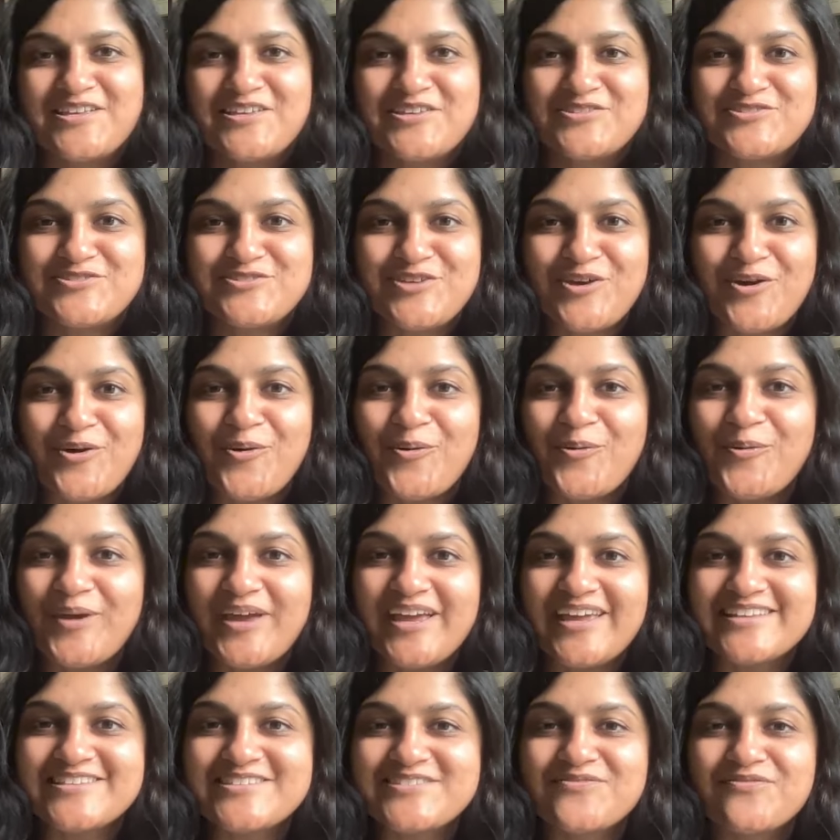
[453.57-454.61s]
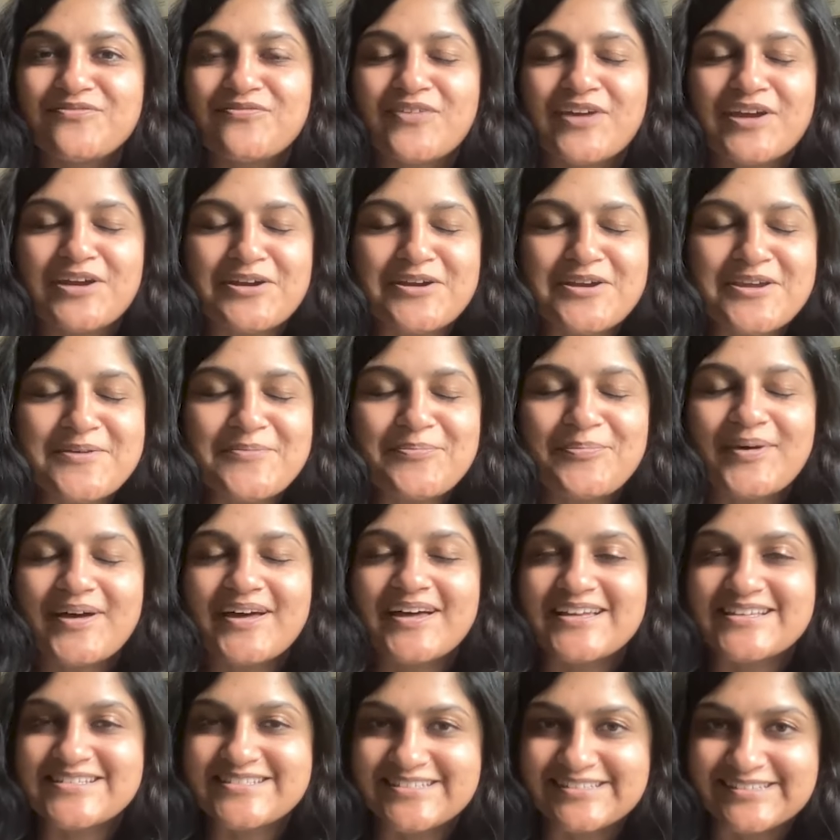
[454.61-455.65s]
So it's very
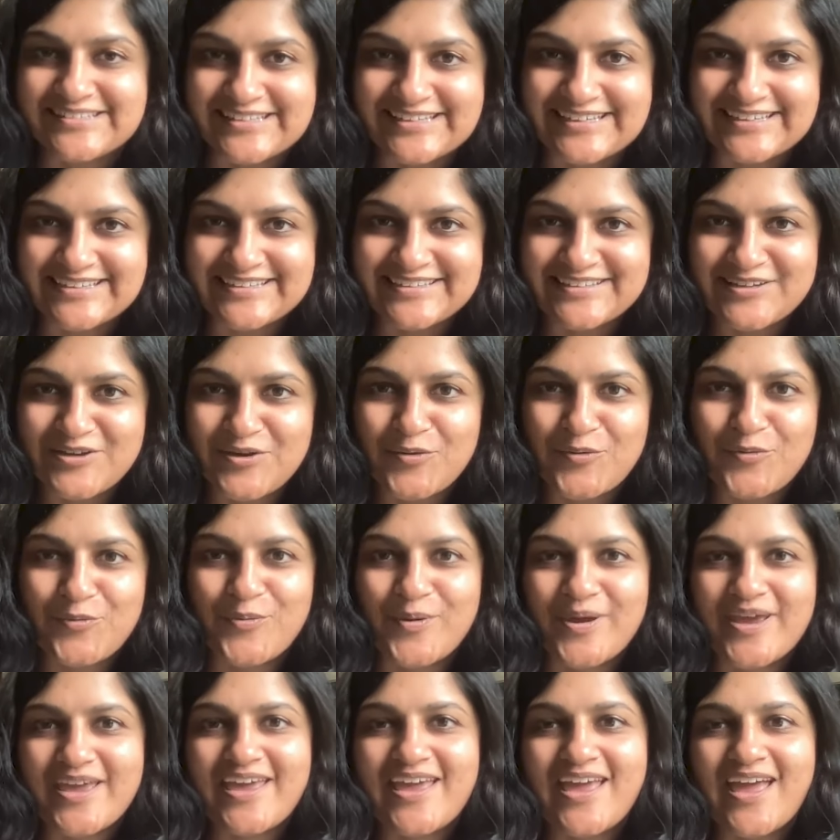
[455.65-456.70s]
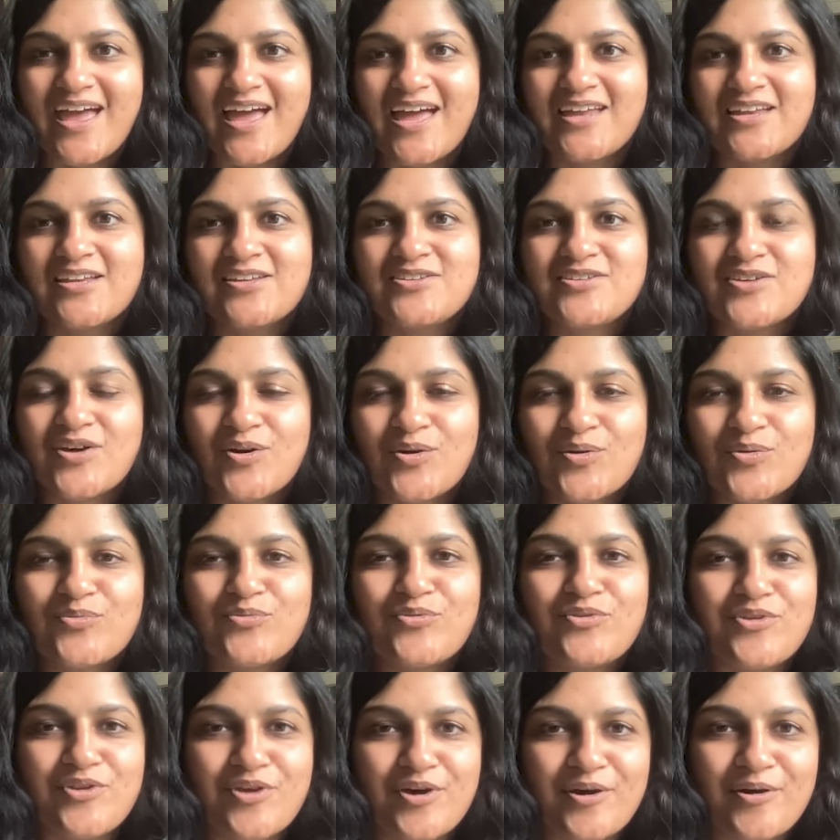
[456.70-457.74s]
puzzling. We
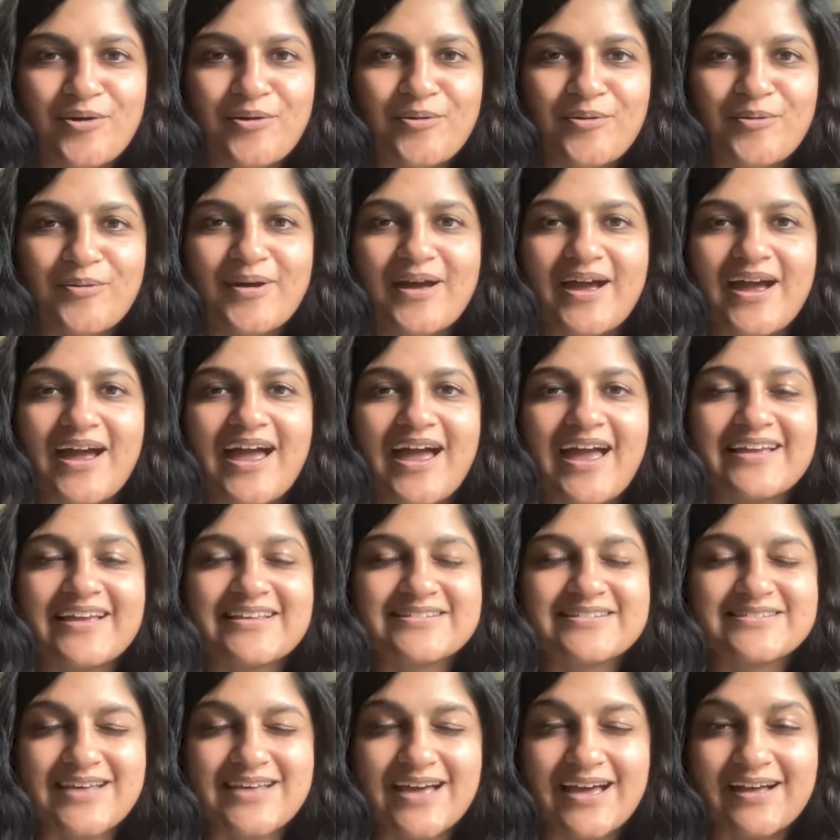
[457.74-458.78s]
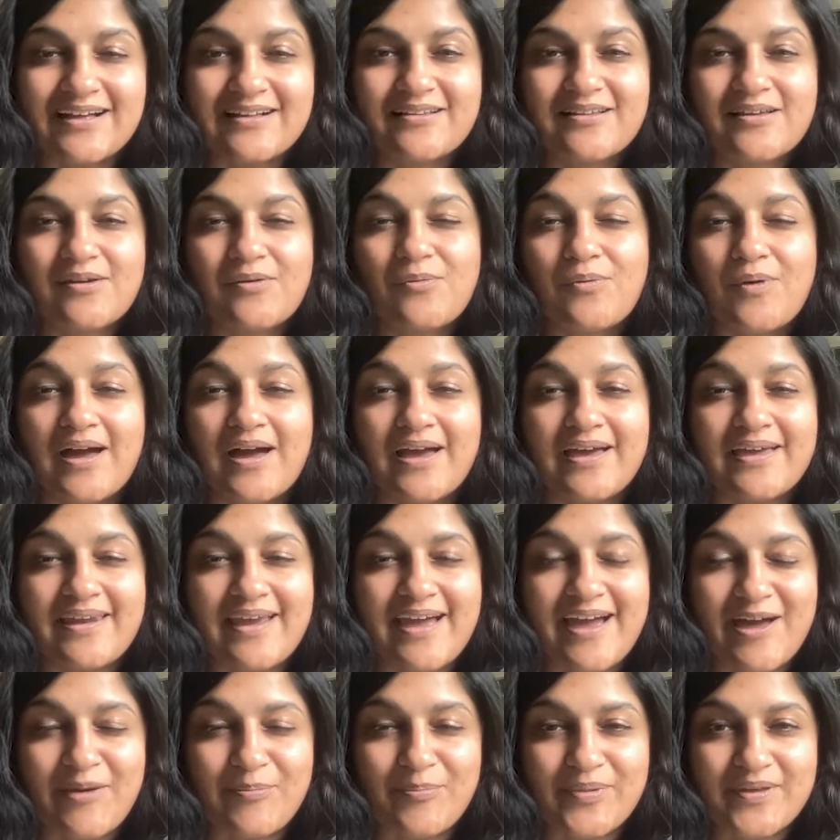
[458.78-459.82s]
don't know exactly why it
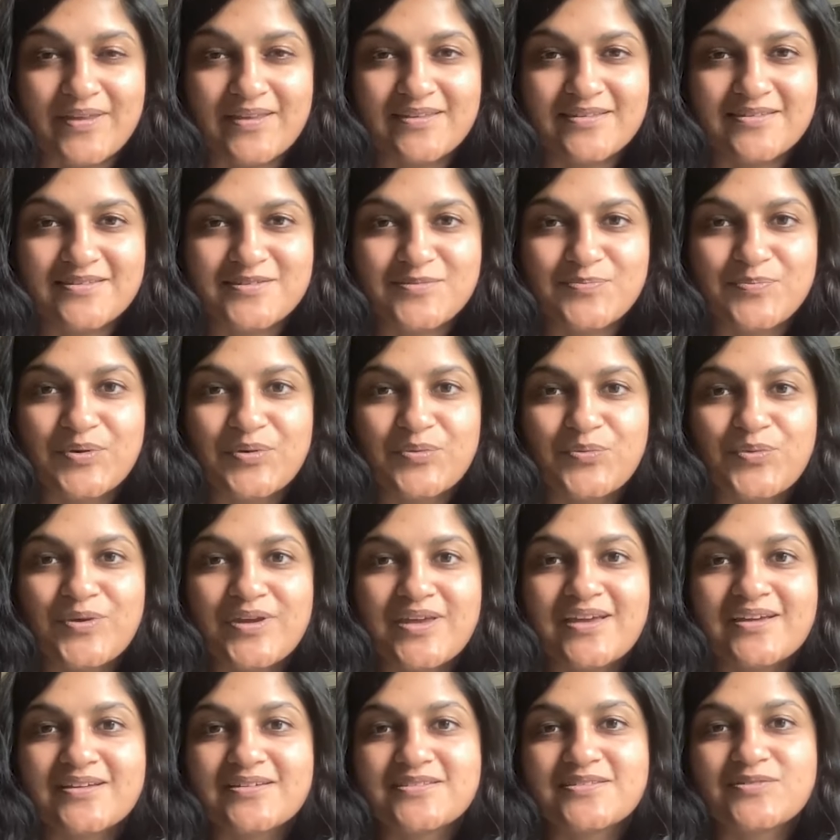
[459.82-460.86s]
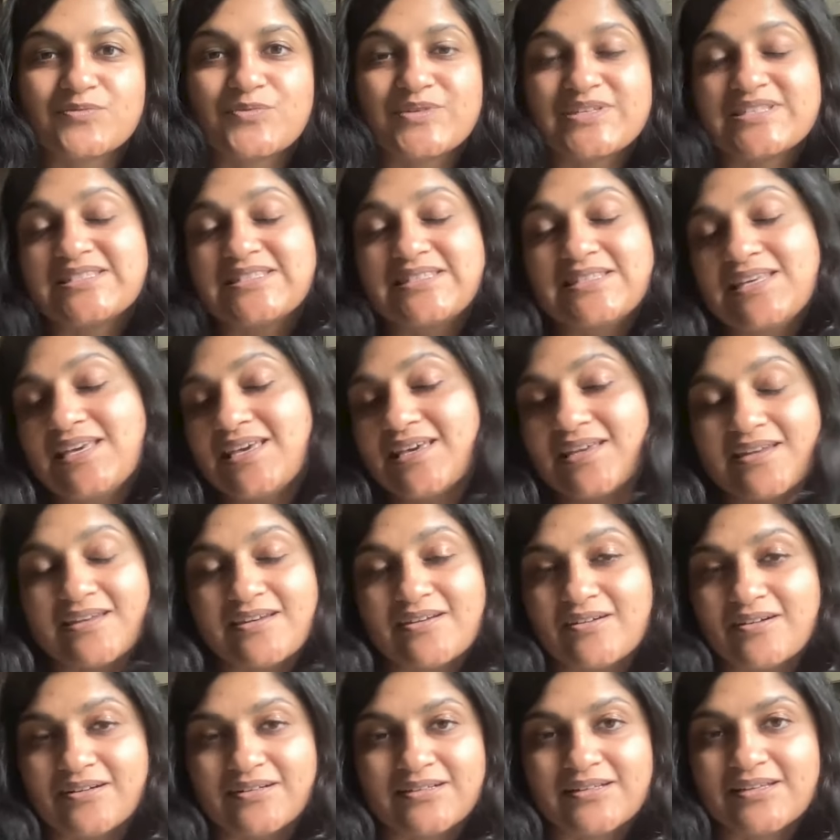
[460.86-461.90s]
happens, but we see it in
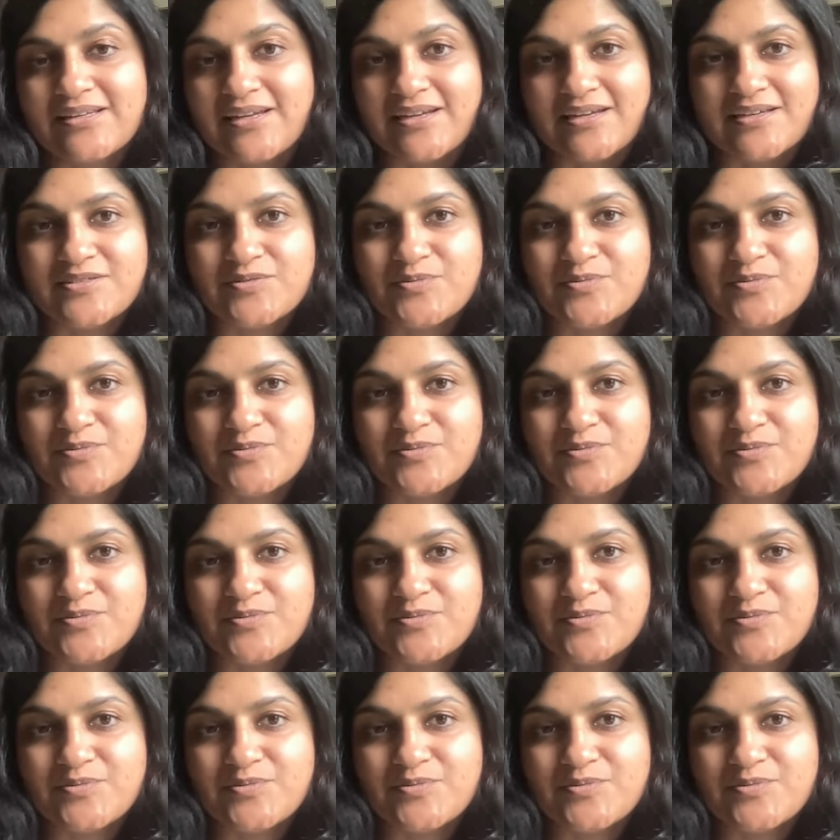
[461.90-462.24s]
our clinics.